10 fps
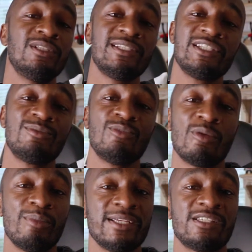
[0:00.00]
This is
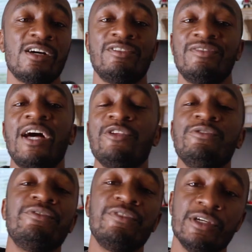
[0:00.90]
more based off of how
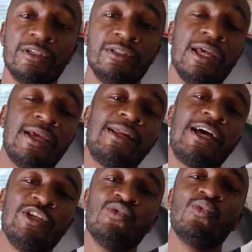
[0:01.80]
you feel and
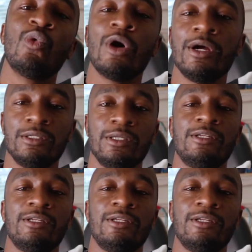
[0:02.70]
how you want